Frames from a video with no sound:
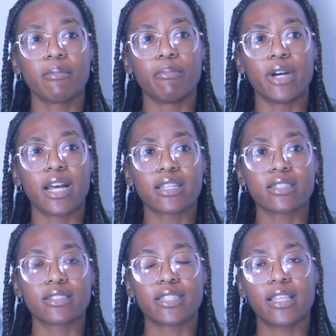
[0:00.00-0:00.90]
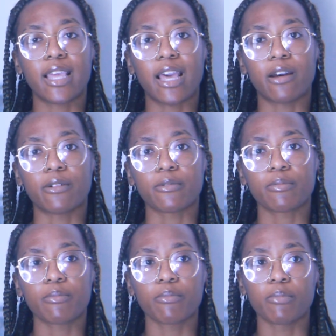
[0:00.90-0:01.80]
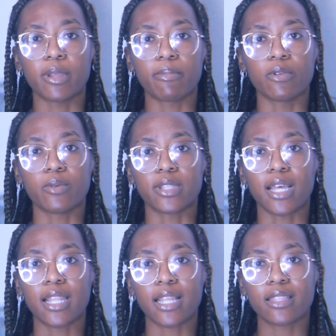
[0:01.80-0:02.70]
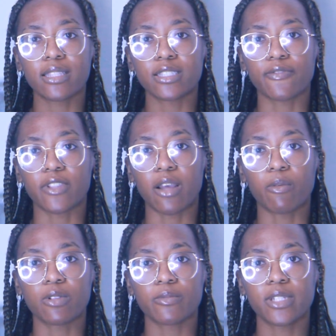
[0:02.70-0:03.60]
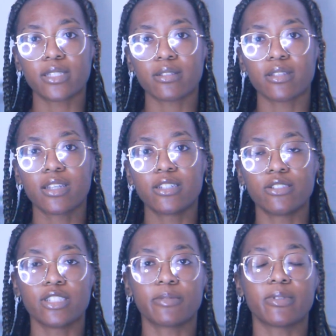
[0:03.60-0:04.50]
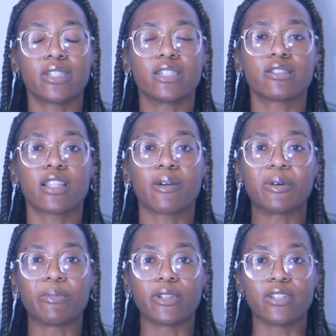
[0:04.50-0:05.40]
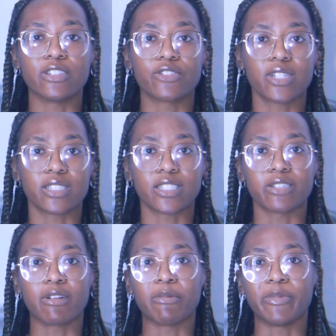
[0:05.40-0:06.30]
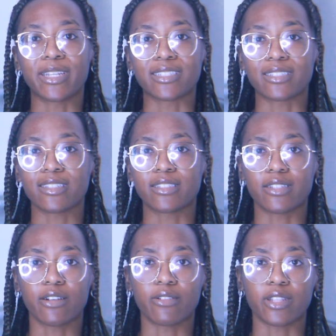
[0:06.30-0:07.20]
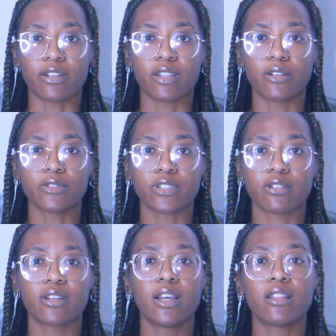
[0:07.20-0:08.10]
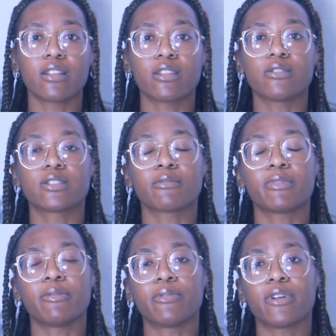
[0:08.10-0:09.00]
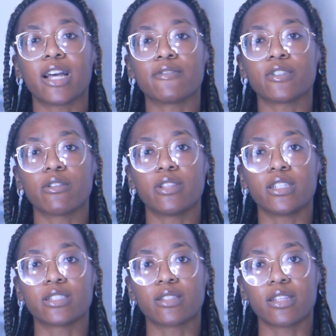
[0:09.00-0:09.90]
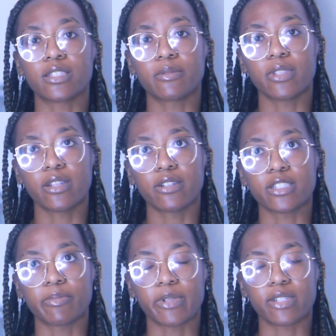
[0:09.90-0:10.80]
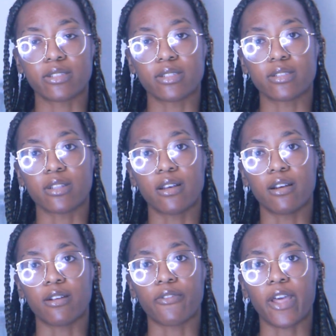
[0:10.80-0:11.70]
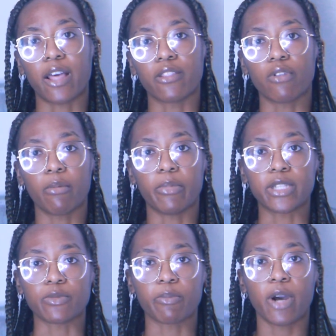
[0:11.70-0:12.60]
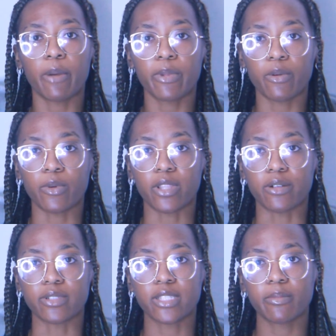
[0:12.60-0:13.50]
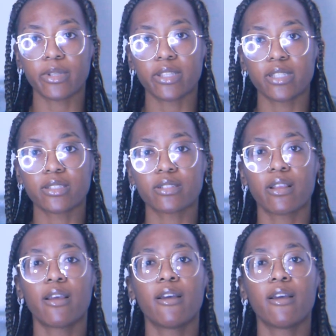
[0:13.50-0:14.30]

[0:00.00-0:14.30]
but I can see how people would not like this for that one reason, just because they don't want to put their trust into rubber bands to hold their enclosure. I know some people have told their experiences of how the rubber bands were popping when they were assembling this,